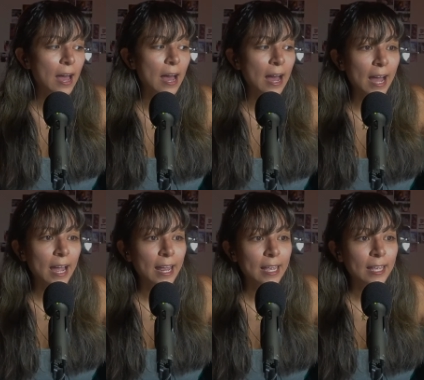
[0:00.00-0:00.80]

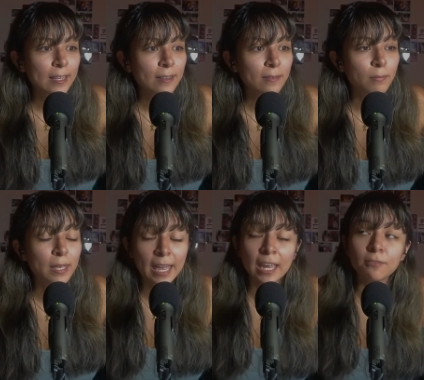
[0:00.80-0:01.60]
I
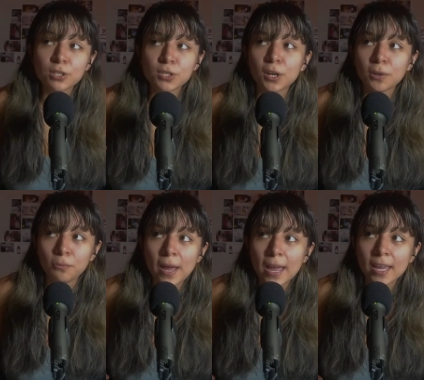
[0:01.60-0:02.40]
behaved a certain
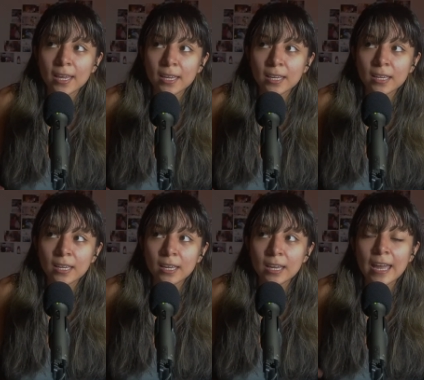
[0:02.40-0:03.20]
way,
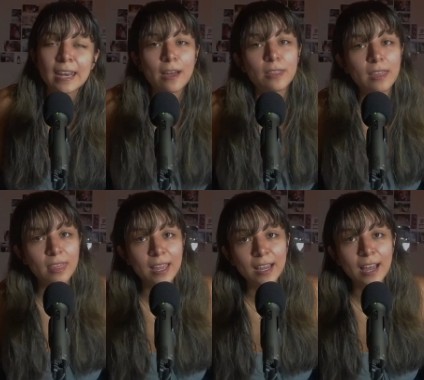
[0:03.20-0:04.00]
and now they
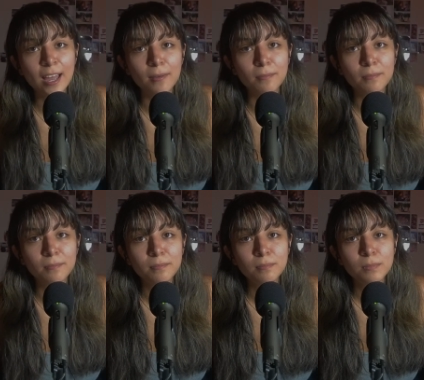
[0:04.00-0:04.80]
think I'm
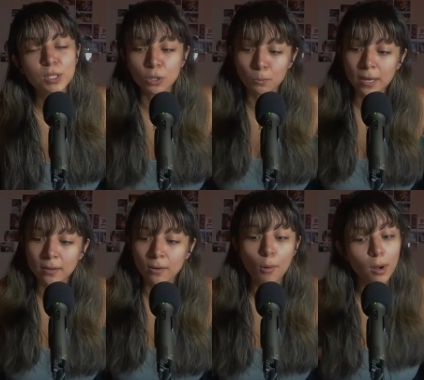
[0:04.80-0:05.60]
stupid
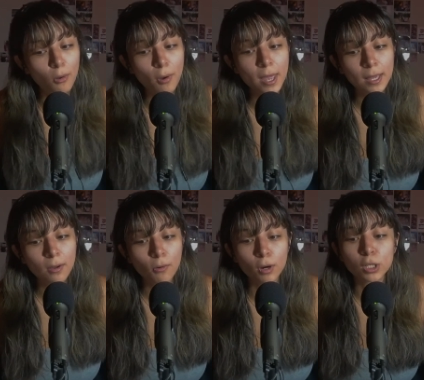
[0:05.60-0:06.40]
or annoying
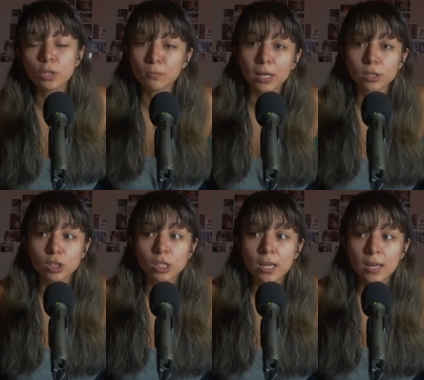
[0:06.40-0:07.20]
or too
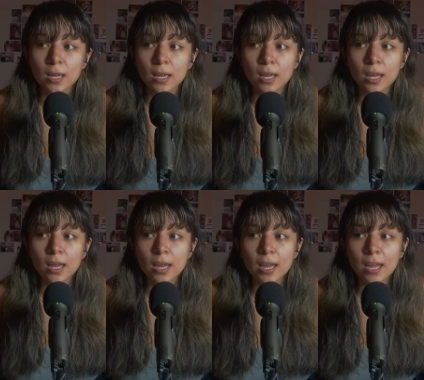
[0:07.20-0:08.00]
much.
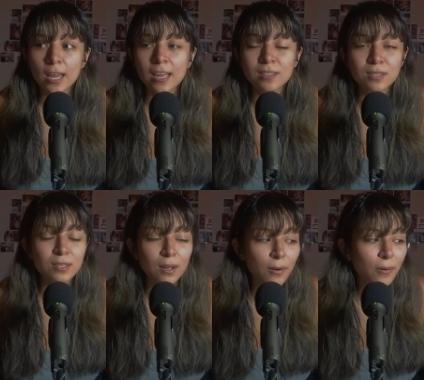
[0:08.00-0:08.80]
And
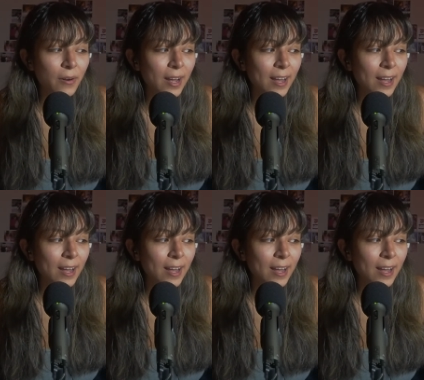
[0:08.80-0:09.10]
so